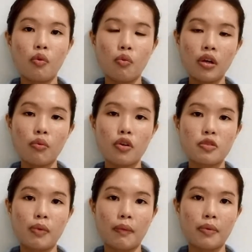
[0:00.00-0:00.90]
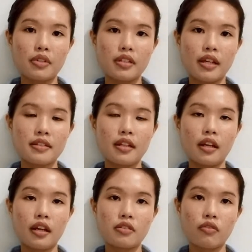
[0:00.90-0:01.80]
One Washback process
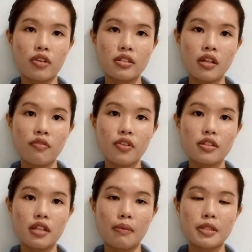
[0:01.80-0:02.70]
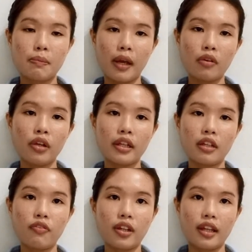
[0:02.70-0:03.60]
that has received some
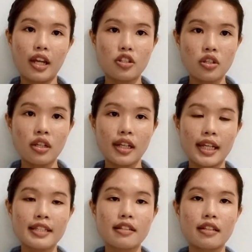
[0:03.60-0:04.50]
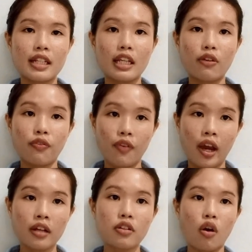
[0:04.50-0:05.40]
speculative attention is the
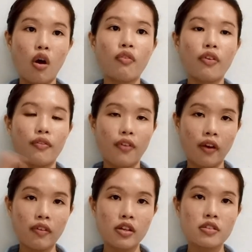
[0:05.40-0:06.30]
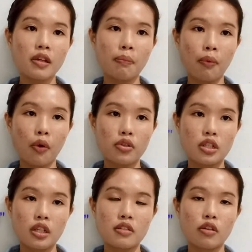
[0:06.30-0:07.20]
effect of various
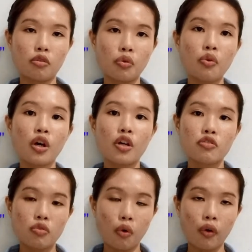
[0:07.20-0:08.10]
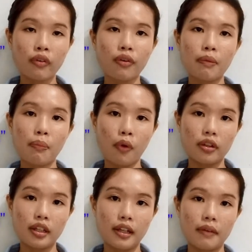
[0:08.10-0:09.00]
approaches to score
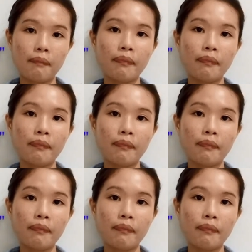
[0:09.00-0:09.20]
reporting.